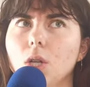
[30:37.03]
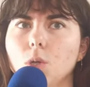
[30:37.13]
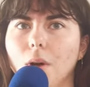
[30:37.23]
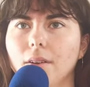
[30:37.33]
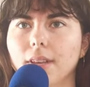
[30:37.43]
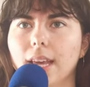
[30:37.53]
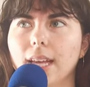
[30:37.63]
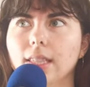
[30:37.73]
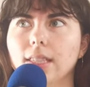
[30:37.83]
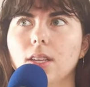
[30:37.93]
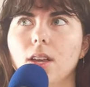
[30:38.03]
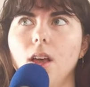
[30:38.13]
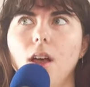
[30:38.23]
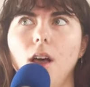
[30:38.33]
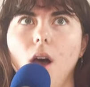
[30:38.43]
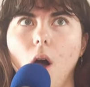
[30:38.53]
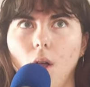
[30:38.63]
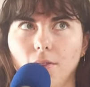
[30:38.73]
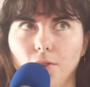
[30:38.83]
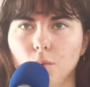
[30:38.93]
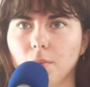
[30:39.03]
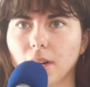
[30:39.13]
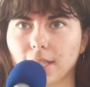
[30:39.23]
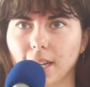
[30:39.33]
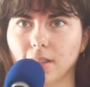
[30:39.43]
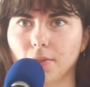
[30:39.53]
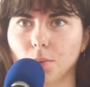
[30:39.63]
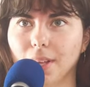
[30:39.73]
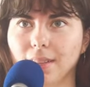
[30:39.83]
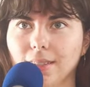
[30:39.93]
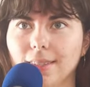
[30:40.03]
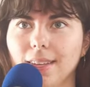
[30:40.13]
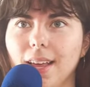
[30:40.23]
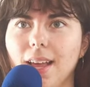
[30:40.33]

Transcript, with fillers: 12 kids, all of whom are sets of twins.